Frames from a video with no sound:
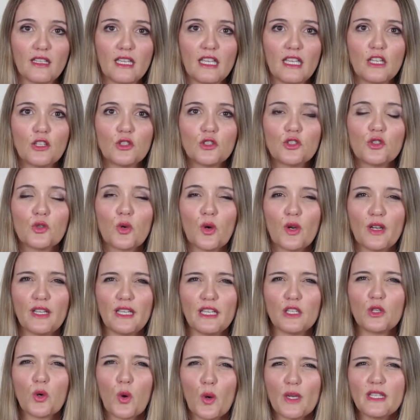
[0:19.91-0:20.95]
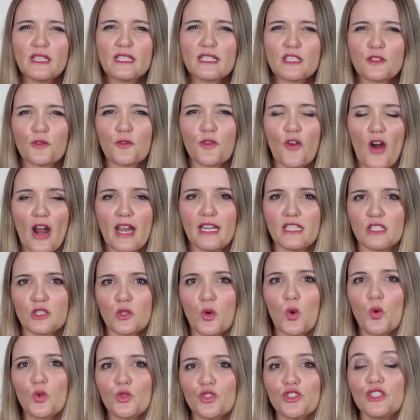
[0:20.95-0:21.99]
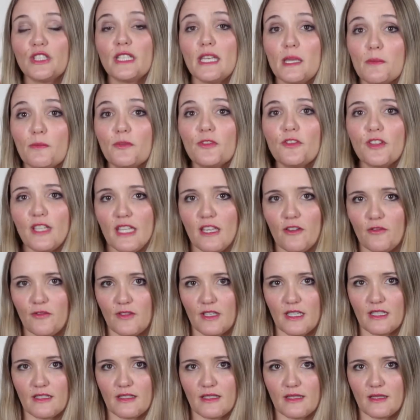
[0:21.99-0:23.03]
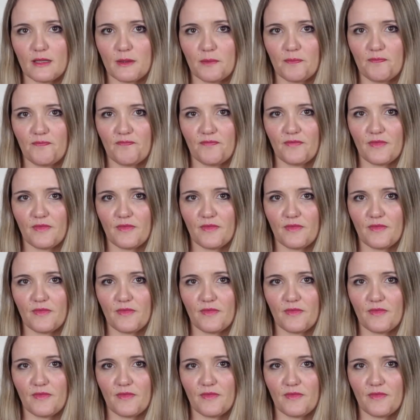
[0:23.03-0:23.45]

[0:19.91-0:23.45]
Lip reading: He coined this phrase called cheap forgiveness.